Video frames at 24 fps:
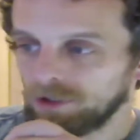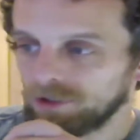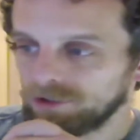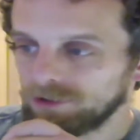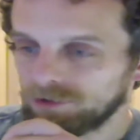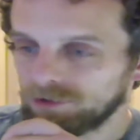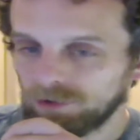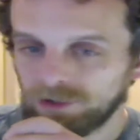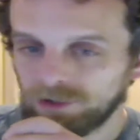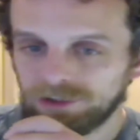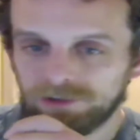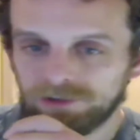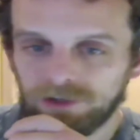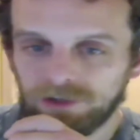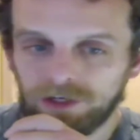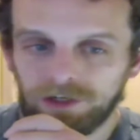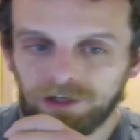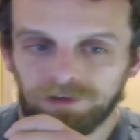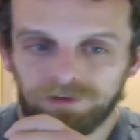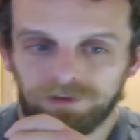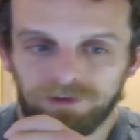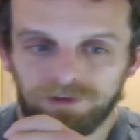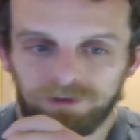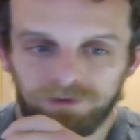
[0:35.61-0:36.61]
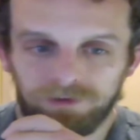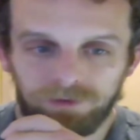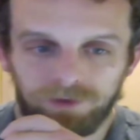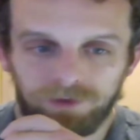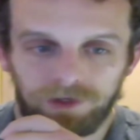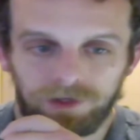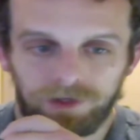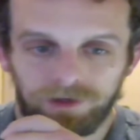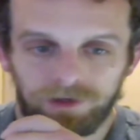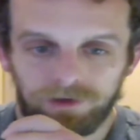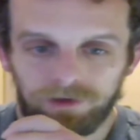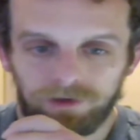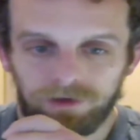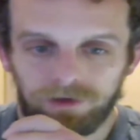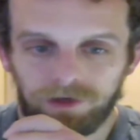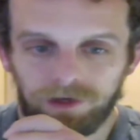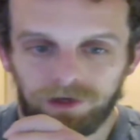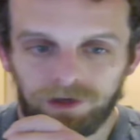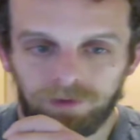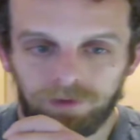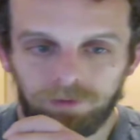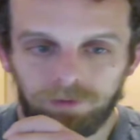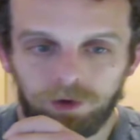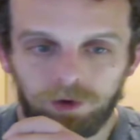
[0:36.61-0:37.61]
so I tried it this way.
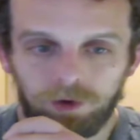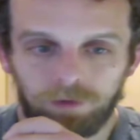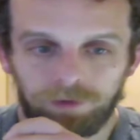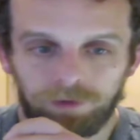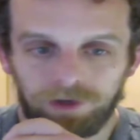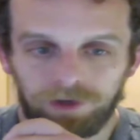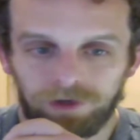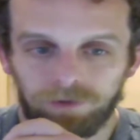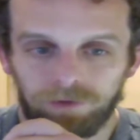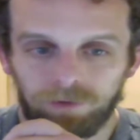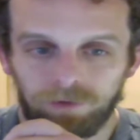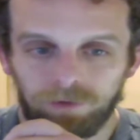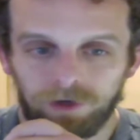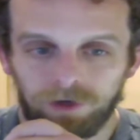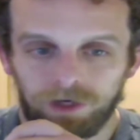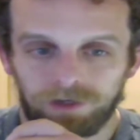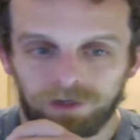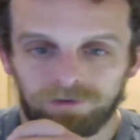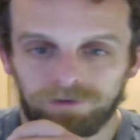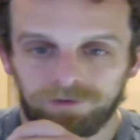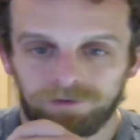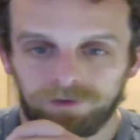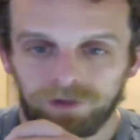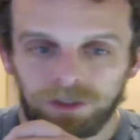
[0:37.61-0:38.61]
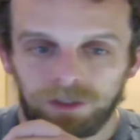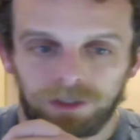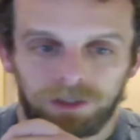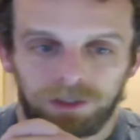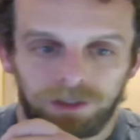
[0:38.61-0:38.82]
I'm hoping it works.